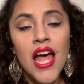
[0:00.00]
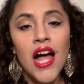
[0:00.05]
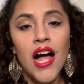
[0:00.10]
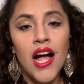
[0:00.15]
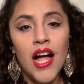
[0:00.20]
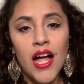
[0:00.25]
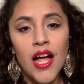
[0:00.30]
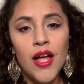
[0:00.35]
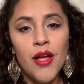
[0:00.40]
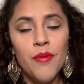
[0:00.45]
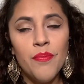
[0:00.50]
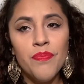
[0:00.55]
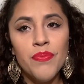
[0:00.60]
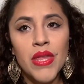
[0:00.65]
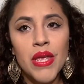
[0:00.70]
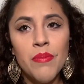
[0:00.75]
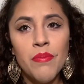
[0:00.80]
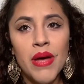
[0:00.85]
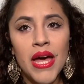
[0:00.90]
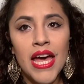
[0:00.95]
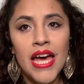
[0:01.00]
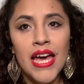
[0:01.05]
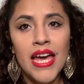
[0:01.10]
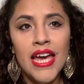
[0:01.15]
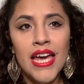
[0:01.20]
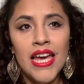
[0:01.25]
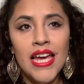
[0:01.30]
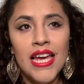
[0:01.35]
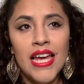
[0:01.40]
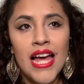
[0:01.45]
Um
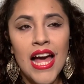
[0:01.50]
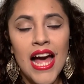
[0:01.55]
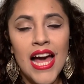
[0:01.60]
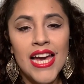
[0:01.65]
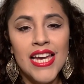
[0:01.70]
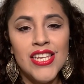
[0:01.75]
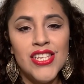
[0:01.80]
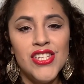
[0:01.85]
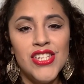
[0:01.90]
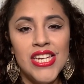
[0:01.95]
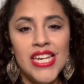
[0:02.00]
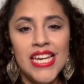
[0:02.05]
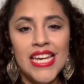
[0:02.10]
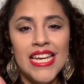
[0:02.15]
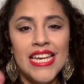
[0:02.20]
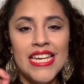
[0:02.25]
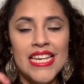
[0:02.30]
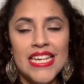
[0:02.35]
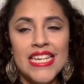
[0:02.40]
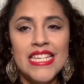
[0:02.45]
my I G